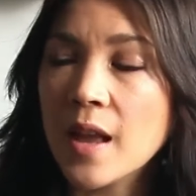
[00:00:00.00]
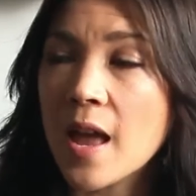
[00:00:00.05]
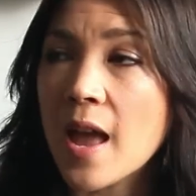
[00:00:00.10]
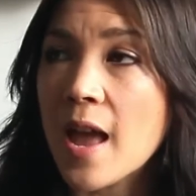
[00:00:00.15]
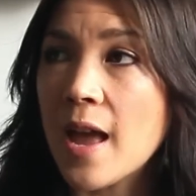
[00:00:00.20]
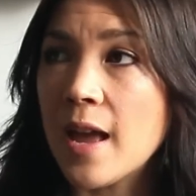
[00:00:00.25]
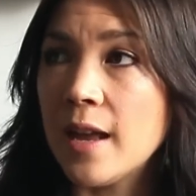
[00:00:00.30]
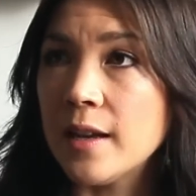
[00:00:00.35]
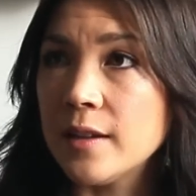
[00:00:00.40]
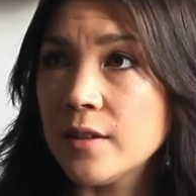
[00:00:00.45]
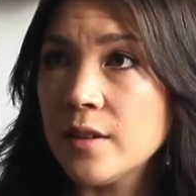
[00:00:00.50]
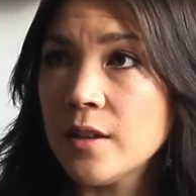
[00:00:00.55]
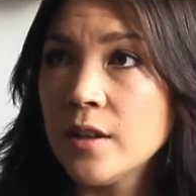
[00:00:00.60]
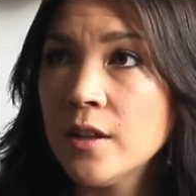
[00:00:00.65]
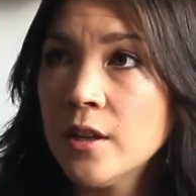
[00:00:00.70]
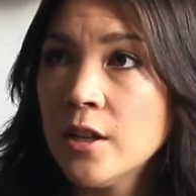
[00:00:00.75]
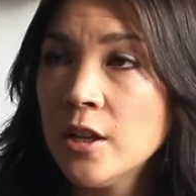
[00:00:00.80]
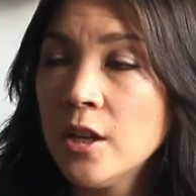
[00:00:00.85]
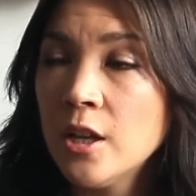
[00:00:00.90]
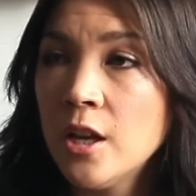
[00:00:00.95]
And
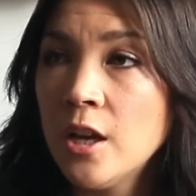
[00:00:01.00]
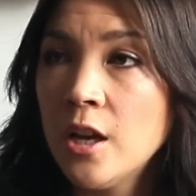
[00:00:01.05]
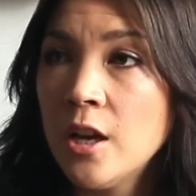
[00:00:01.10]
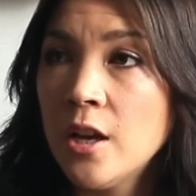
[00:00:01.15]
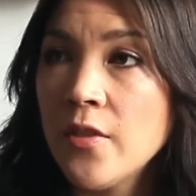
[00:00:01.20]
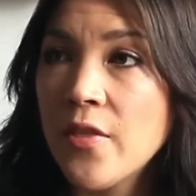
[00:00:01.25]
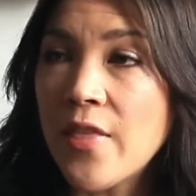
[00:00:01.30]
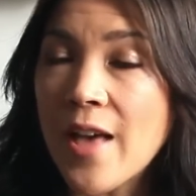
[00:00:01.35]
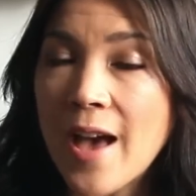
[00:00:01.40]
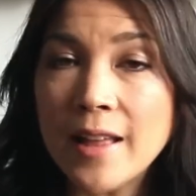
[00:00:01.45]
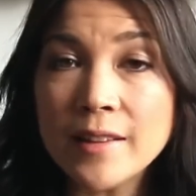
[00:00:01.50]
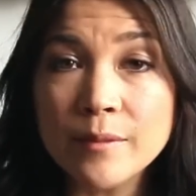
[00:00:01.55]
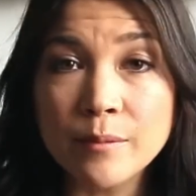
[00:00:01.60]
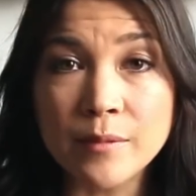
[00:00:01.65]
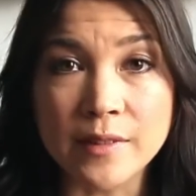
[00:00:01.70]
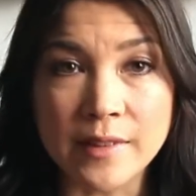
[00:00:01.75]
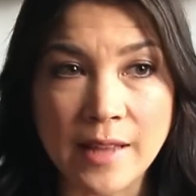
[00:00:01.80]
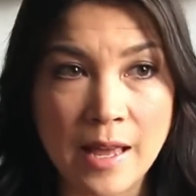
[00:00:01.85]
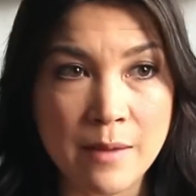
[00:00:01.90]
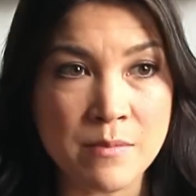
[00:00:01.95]
that
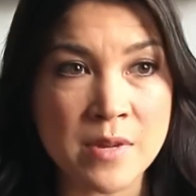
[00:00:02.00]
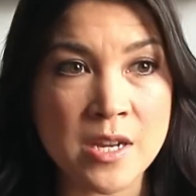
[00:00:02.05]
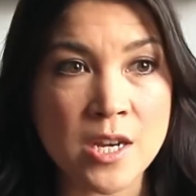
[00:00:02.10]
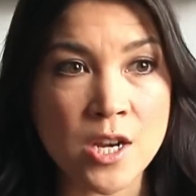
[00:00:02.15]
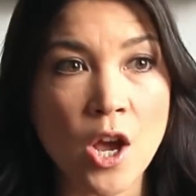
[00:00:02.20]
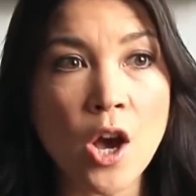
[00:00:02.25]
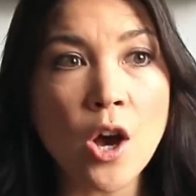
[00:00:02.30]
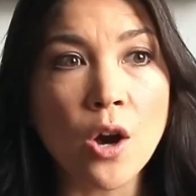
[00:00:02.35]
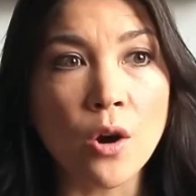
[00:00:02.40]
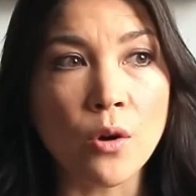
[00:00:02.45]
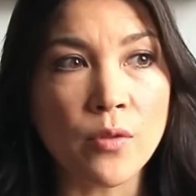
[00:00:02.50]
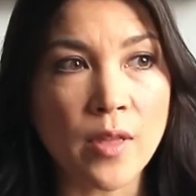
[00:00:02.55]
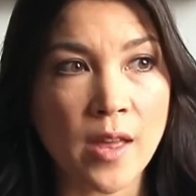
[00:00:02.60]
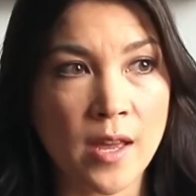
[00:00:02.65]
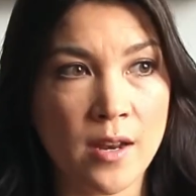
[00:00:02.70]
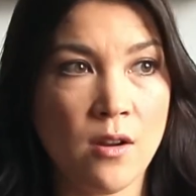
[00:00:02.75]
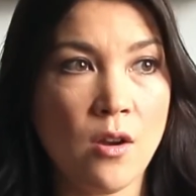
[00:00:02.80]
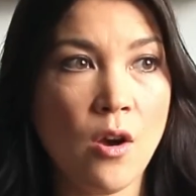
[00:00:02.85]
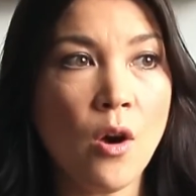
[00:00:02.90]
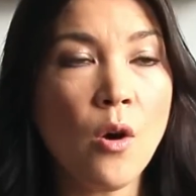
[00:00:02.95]
let me know
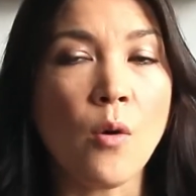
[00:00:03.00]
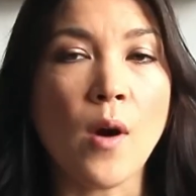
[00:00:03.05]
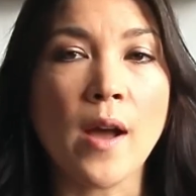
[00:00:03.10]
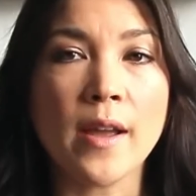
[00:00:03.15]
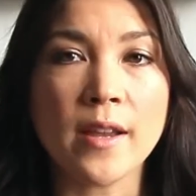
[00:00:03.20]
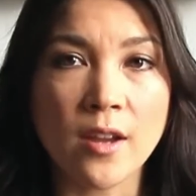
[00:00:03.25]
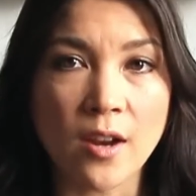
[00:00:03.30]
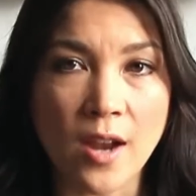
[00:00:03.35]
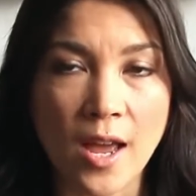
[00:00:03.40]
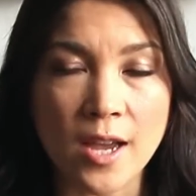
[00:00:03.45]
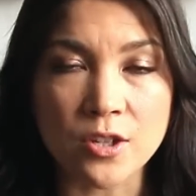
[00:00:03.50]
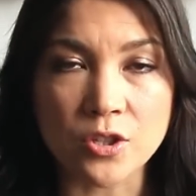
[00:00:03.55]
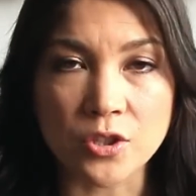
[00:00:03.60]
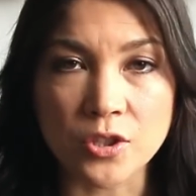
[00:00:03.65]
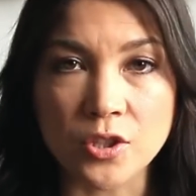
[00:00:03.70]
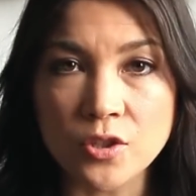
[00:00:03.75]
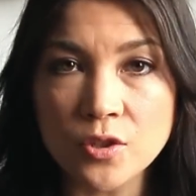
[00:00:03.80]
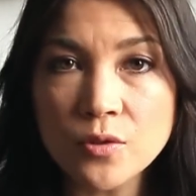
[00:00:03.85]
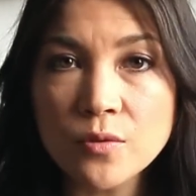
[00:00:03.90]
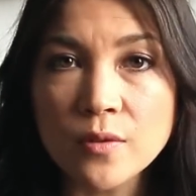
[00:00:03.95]
that, oh, I could
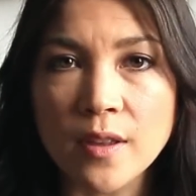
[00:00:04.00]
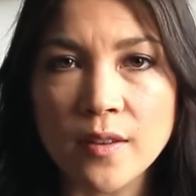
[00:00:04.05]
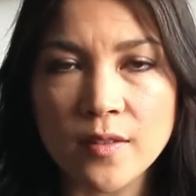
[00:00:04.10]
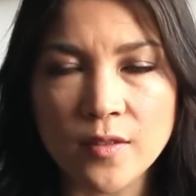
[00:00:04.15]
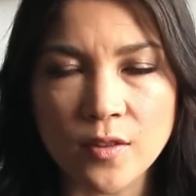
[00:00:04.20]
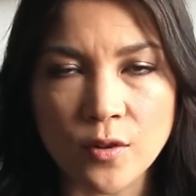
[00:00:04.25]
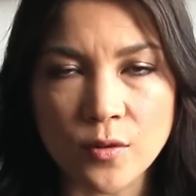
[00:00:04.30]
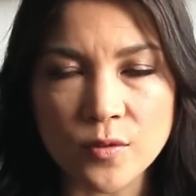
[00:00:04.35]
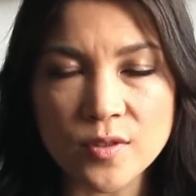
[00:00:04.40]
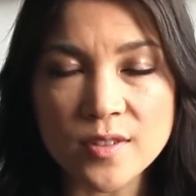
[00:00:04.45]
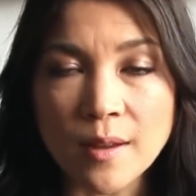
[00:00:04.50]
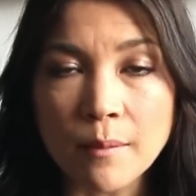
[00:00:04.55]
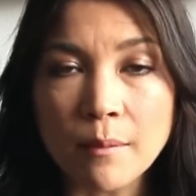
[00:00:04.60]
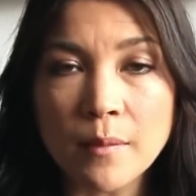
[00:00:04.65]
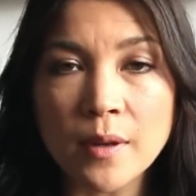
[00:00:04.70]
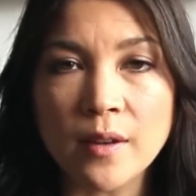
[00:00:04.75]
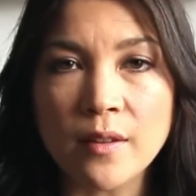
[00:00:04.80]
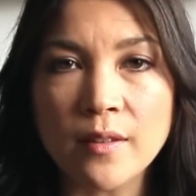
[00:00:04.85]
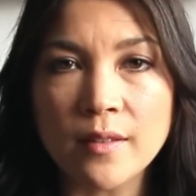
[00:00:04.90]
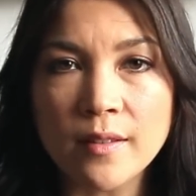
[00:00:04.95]
actually do this. You know,
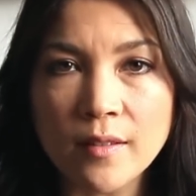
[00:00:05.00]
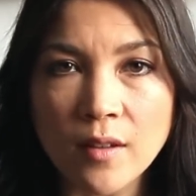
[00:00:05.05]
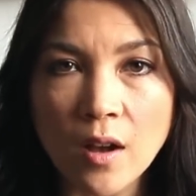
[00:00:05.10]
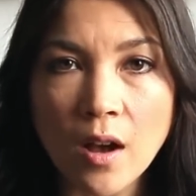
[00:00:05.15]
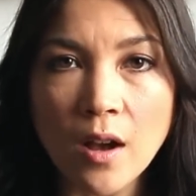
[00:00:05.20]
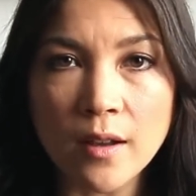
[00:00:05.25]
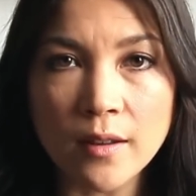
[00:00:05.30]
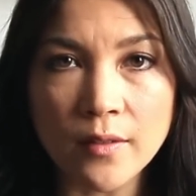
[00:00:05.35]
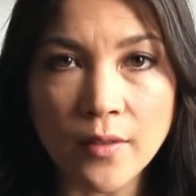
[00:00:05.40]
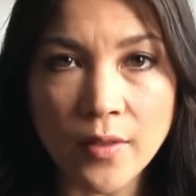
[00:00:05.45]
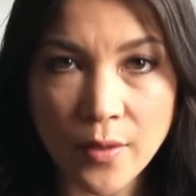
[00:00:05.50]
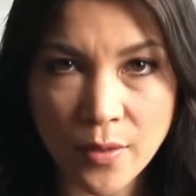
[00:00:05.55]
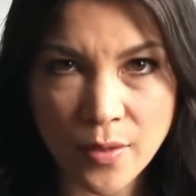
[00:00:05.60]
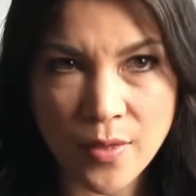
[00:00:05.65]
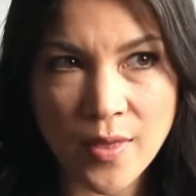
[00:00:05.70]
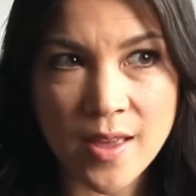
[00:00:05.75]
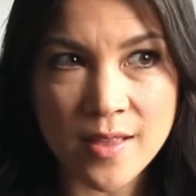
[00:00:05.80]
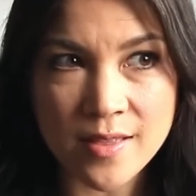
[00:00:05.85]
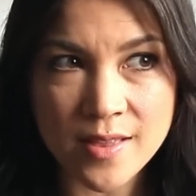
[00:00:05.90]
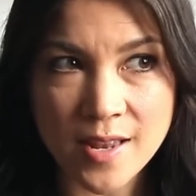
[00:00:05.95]
somebody saw the
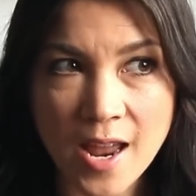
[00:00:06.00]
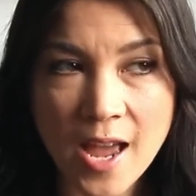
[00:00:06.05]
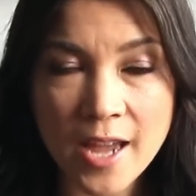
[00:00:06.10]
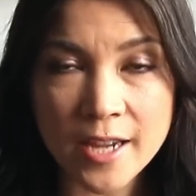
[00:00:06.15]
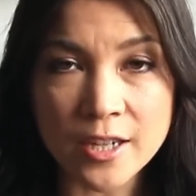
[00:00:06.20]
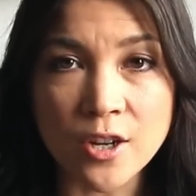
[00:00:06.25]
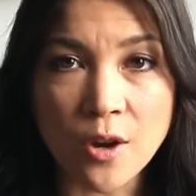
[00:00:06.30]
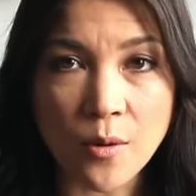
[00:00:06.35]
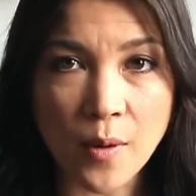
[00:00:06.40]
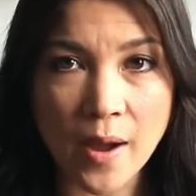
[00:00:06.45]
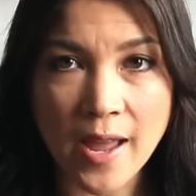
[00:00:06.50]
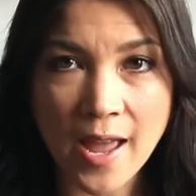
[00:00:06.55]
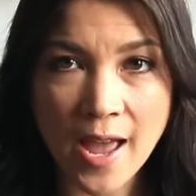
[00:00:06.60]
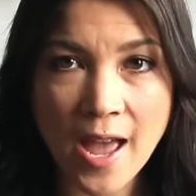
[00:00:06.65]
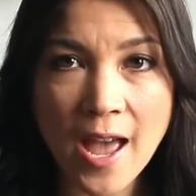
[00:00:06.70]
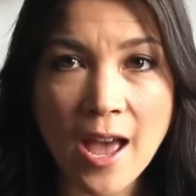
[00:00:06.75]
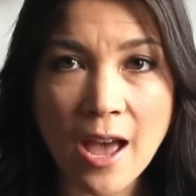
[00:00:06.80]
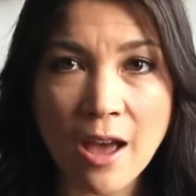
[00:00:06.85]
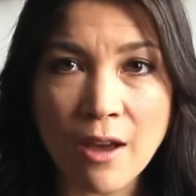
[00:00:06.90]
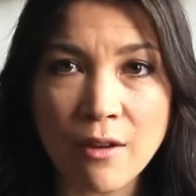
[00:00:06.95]
thing that I know I
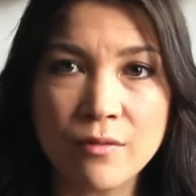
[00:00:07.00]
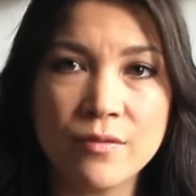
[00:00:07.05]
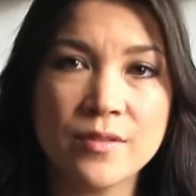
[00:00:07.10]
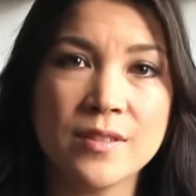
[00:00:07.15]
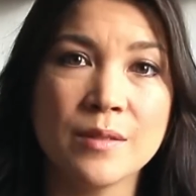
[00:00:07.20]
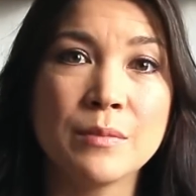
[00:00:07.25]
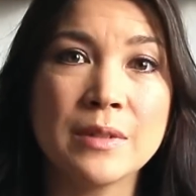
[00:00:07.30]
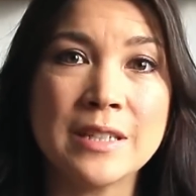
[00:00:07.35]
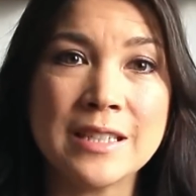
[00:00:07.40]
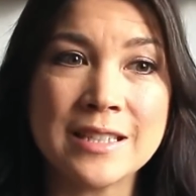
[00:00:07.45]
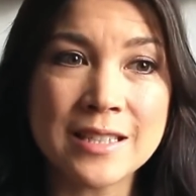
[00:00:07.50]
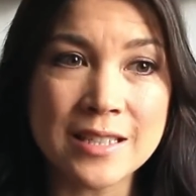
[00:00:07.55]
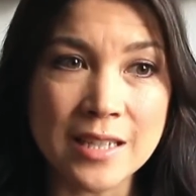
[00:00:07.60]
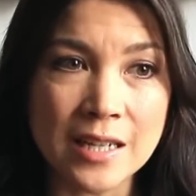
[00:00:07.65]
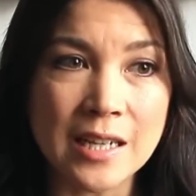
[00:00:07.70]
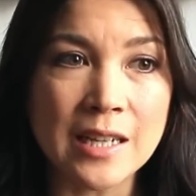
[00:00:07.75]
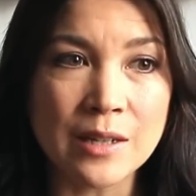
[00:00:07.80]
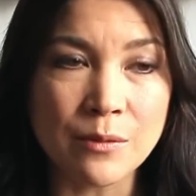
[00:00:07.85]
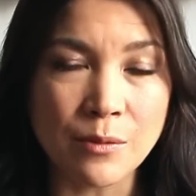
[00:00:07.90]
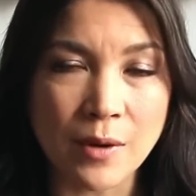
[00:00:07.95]
have. Somebody
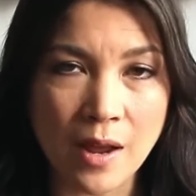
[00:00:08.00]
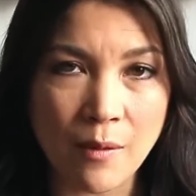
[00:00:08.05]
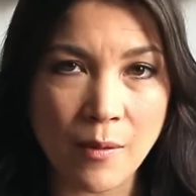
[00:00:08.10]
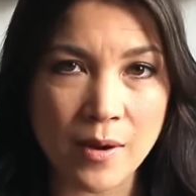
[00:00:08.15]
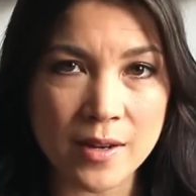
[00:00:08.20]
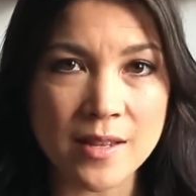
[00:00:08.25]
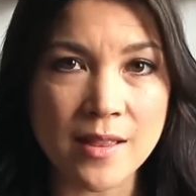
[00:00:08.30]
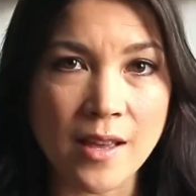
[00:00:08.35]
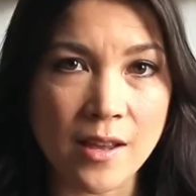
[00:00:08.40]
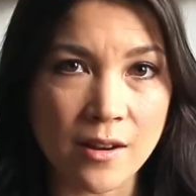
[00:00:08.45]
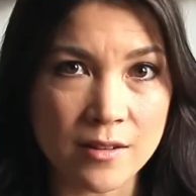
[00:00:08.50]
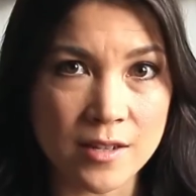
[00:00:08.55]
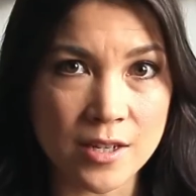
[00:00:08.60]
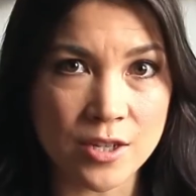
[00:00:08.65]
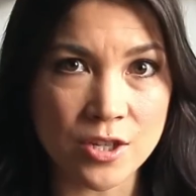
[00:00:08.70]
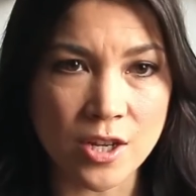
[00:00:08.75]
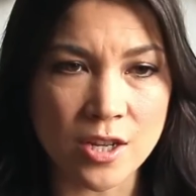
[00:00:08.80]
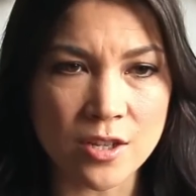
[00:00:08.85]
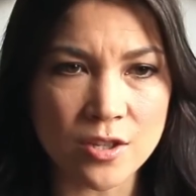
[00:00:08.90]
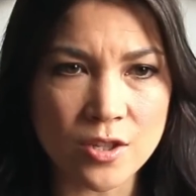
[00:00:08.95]
saw it when I went to that
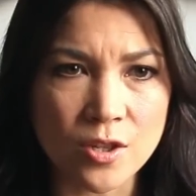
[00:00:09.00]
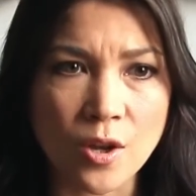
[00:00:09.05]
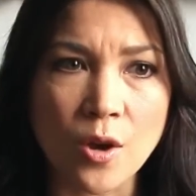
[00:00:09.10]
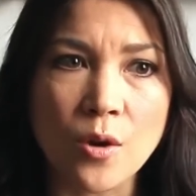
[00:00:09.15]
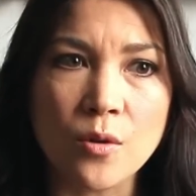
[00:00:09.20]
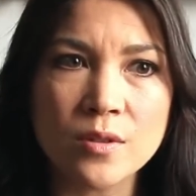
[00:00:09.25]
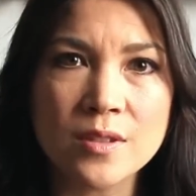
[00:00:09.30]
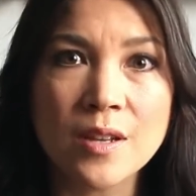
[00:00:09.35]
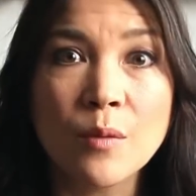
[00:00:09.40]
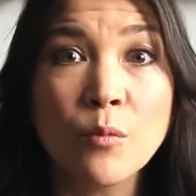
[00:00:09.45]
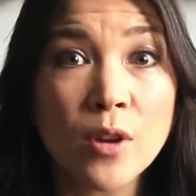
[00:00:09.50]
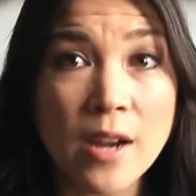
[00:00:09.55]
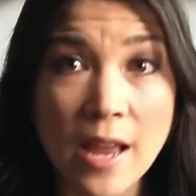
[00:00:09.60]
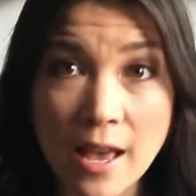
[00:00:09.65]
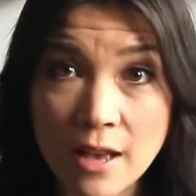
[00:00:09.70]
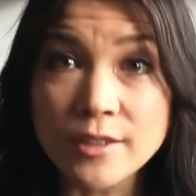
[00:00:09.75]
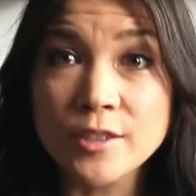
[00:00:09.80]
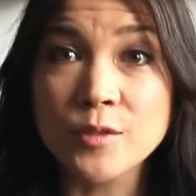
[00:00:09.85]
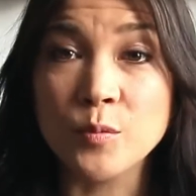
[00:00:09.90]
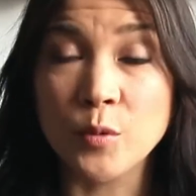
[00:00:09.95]
audition. So someone
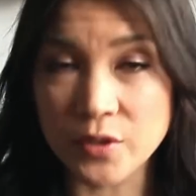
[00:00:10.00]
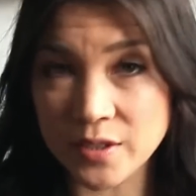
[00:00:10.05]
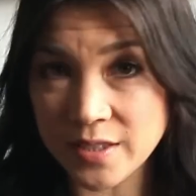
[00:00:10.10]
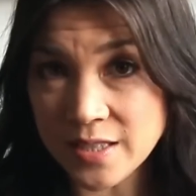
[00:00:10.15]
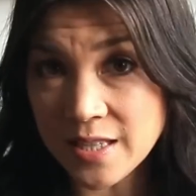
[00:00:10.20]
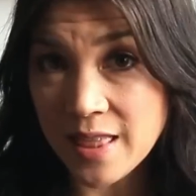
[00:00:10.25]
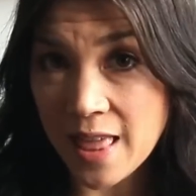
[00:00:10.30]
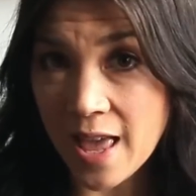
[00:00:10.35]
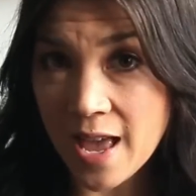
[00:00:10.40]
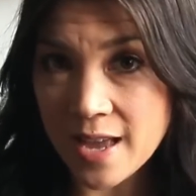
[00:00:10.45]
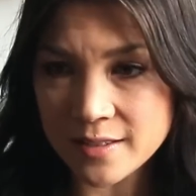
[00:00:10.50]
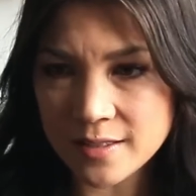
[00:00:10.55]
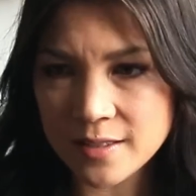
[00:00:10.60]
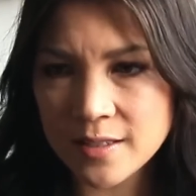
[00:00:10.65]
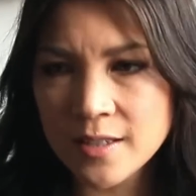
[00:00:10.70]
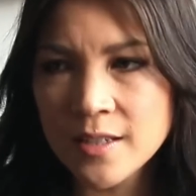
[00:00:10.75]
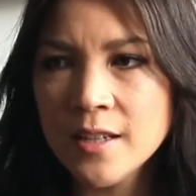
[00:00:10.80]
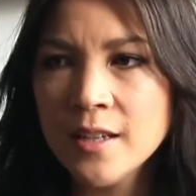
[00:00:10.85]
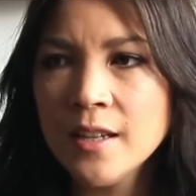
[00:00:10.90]
else will see that.